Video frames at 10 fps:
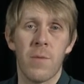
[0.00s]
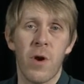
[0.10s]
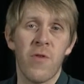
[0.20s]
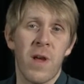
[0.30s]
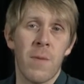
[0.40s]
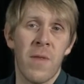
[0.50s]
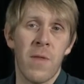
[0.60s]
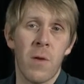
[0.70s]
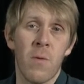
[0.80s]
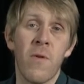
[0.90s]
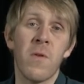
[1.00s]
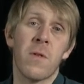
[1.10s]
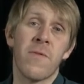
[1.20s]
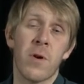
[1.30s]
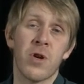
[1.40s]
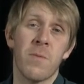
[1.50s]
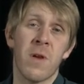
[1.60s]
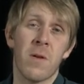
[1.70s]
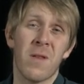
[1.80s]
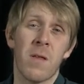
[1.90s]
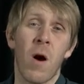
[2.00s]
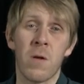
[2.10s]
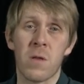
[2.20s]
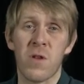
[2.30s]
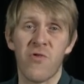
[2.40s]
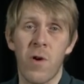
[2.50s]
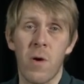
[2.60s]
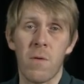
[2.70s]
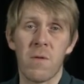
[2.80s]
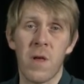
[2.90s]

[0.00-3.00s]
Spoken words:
but I'd recommend that you avoid this function because it's hard to control,